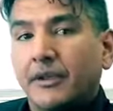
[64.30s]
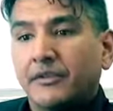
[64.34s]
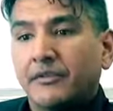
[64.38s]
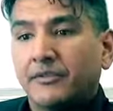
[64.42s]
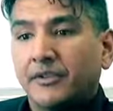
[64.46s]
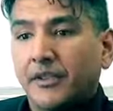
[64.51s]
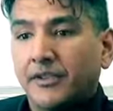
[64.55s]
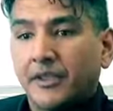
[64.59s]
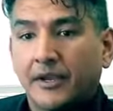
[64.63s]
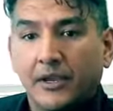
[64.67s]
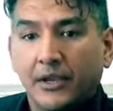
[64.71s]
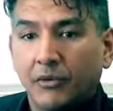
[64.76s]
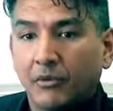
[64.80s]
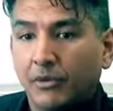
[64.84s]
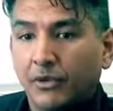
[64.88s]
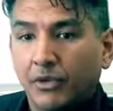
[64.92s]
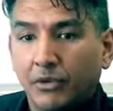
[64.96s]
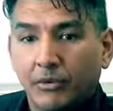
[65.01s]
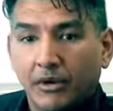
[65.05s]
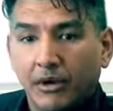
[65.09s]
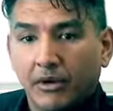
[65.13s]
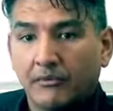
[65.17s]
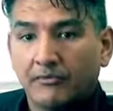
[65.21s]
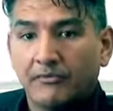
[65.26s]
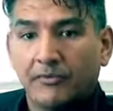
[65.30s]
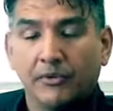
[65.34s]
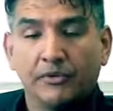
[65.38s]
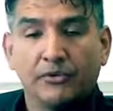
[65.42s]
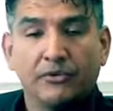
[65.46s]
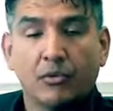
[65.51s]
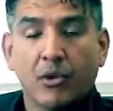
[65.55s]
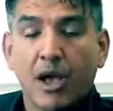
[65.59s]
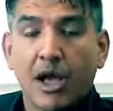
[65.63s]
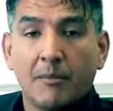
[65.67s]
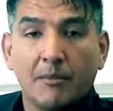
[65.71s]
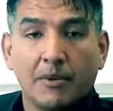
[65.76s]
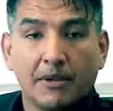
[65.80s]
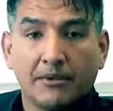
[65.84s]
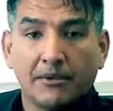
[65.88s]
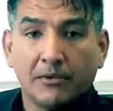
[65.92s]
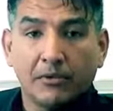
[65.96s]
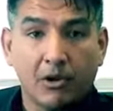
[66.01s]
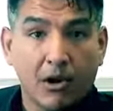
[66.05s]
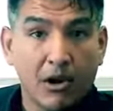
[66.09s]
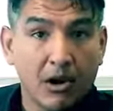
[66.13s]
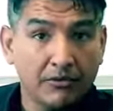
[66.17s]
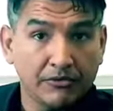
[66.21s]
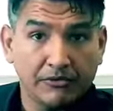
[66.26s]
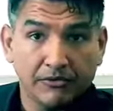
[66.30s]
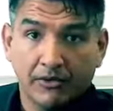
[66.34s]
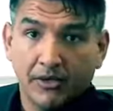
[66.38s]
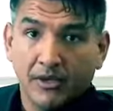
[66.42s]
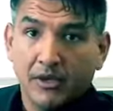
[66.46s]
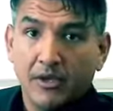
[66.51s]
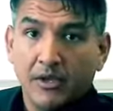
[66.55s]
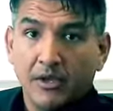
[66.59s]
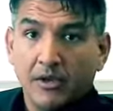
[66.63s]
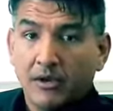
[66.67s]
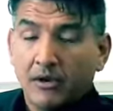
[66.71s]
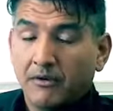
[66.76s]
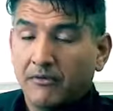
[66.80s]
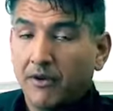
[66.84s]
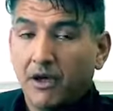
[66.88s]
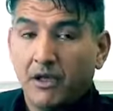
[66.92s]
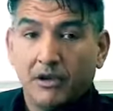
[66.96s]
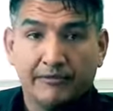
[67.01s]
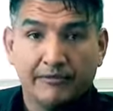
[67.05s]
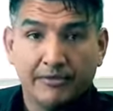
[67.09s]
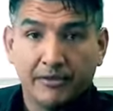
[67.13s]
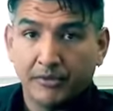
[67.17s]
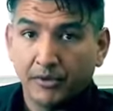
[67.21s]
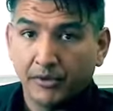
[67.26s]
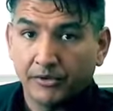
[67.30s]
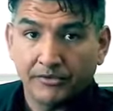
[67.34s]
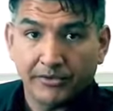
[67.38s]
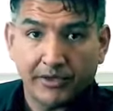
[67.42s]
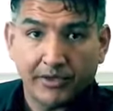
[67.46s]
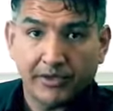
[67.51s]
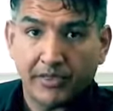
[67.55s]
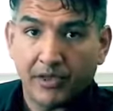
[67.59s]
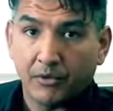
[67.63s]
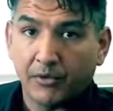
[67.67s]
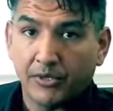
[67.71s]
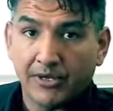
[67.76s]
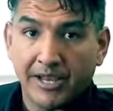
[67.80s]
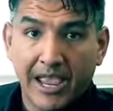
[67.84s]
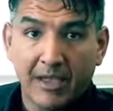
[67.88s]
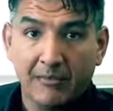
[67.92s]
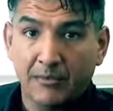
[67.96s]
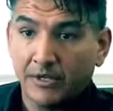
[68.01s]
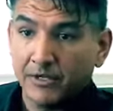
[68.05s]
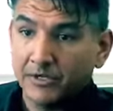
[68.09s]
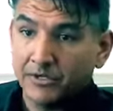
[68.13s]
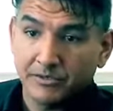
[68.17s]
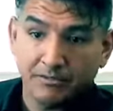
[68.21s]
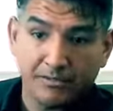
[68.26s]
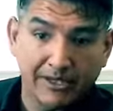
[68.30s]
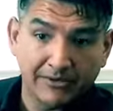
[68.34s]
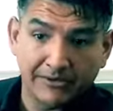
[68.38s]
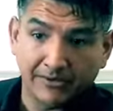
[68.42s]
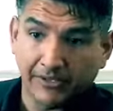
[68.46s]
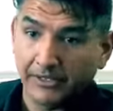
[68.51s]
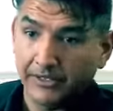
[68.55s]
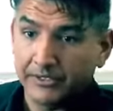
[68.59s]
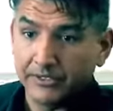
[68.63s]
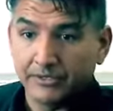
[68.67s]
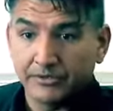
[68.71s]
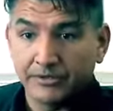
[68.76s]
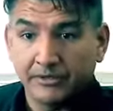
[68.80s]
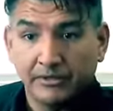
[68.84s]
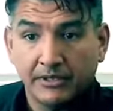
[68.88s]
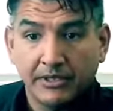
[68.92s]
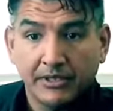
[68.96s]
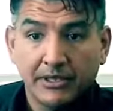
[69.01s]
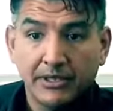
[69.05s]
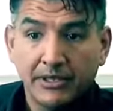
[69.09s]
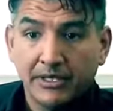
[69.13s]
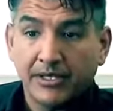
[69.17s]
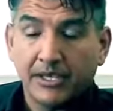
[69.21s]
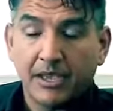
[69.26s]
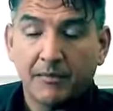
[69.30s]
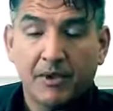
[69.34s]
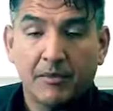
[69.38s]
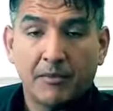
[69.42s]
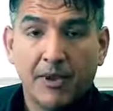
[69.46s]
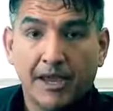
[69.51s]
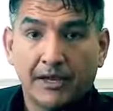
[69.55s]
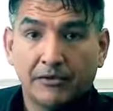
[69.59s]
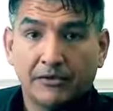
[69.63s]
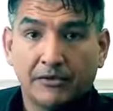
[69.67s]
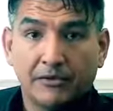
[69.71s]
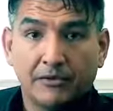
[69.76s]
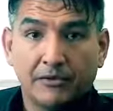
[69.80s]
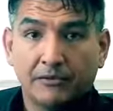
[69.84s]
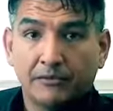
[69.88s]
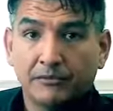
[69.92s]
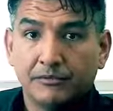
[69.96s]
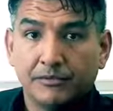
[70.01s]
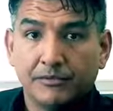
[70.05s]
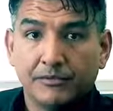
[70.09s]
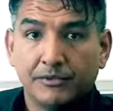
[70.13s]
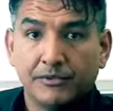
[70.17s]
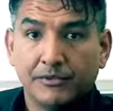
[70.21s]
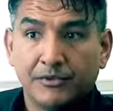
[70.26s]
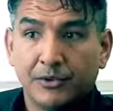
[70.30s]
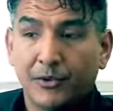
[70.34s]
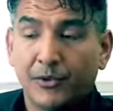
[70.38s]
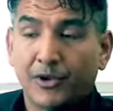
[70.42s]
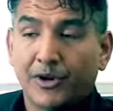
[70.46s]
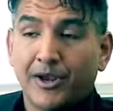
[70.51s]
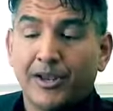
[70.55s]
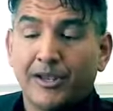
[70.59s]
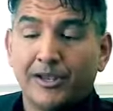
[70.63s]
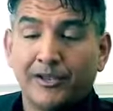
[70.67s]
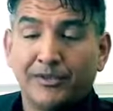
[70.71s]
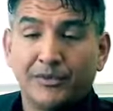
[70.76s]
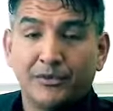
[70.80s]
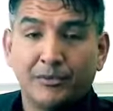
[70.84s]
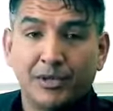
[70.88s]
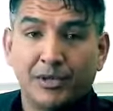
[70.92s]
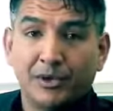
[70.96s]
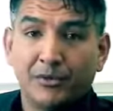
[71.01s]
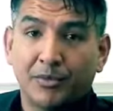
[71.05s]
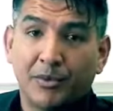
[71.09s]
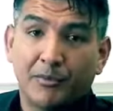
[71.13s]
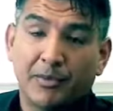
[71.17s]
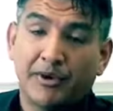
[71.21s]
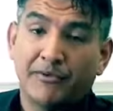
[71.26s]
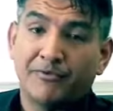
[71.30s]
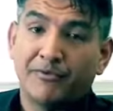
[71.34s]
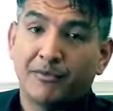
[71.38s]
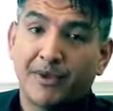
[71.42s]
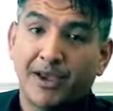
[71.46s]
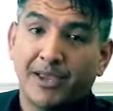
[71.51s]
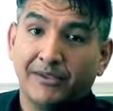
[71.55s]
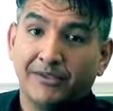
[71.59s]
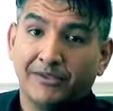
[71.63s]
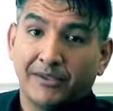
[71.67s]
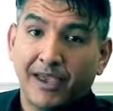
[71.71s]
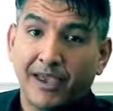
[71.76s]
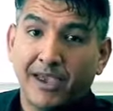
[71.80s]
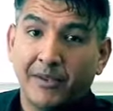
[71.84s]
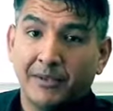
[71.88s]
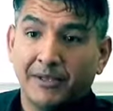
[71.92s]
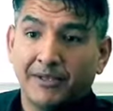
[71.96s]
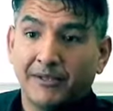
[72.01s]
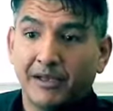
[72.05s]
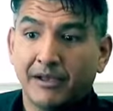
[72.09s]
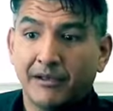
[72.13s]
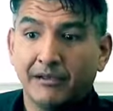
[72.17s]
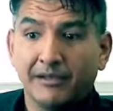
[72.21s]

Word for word: He said that he would do a full swap at the cost of all of the books that, that were damaged, basically just get me back to, to where I need to be to prepare for my exam.